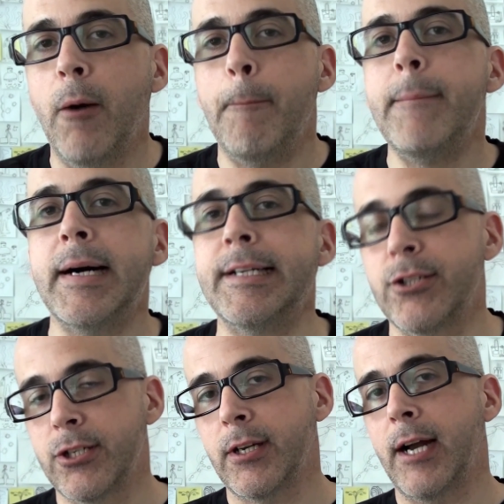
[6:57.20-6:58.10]

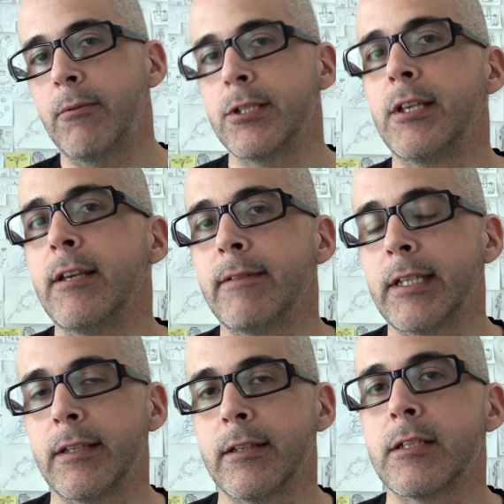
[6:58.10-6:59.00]
much I was
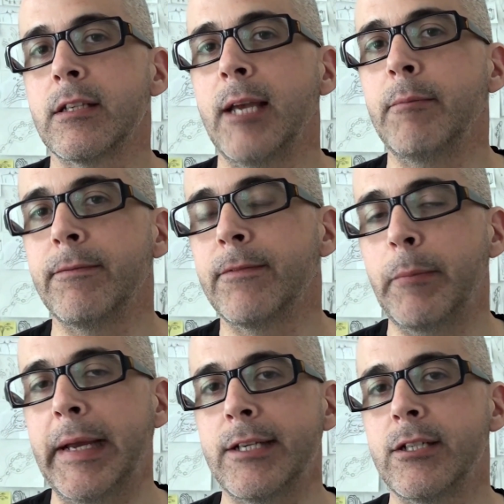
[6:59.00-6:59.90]
given the same
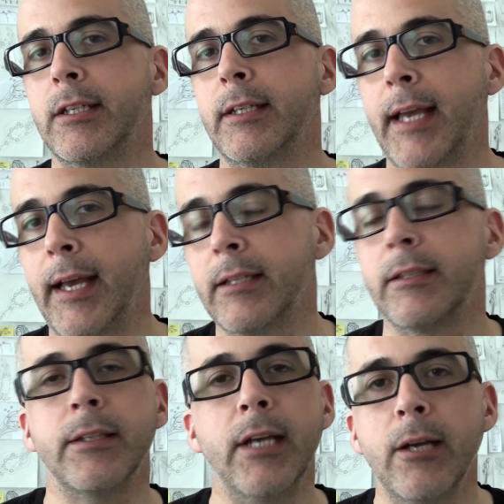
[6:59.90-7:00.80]
information. And